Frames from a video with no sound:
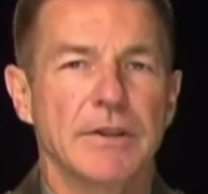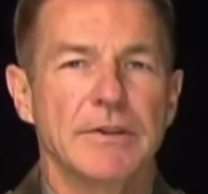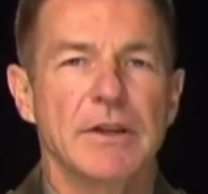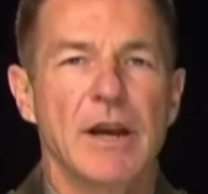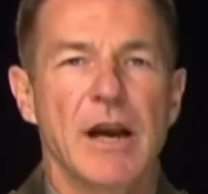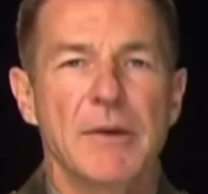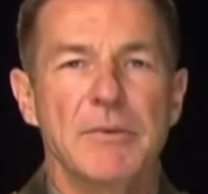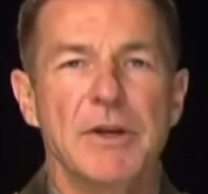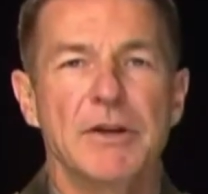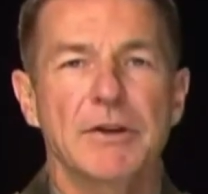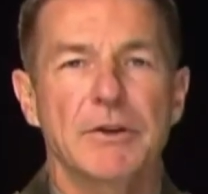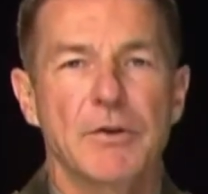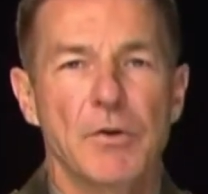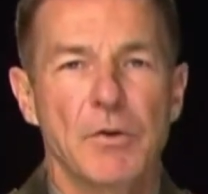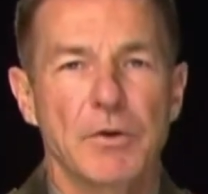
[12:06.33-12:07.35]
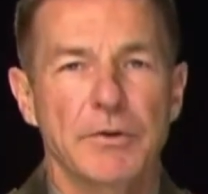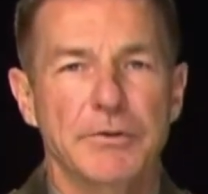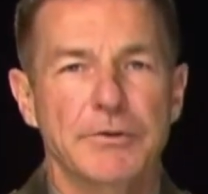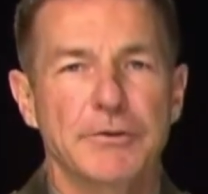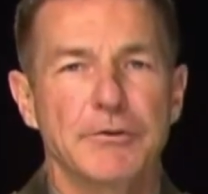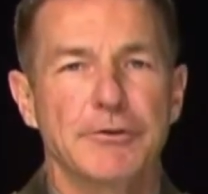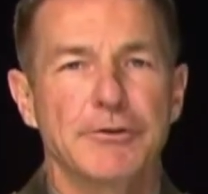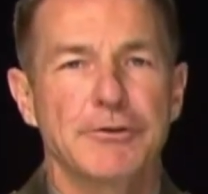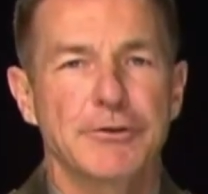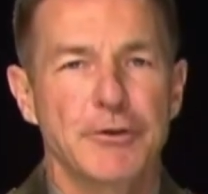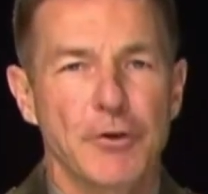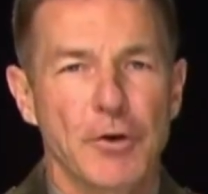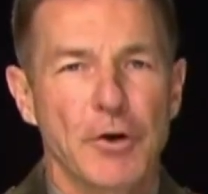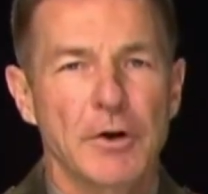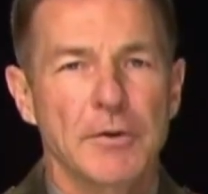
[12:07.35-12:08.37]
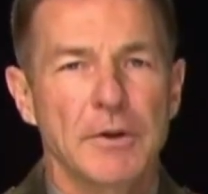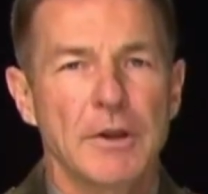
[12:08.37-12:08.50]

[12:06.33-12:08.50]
set the Army on a course to ensure